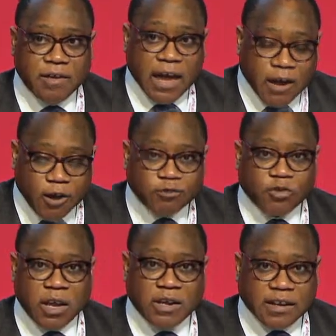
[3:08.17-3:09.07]
a
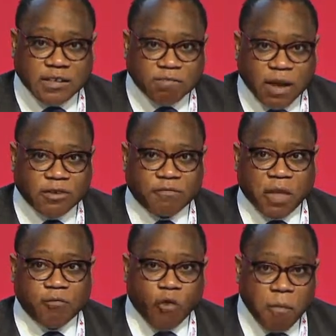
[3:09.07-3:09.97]
country that is part of
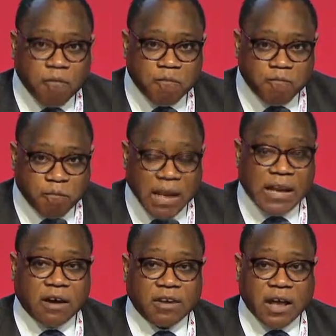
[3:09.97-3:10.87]
the 1
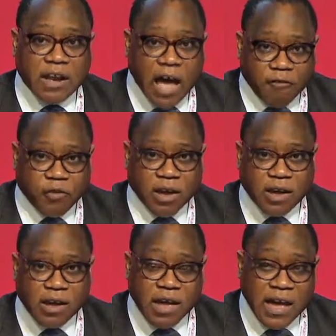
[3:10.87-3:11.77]
billion in Africa,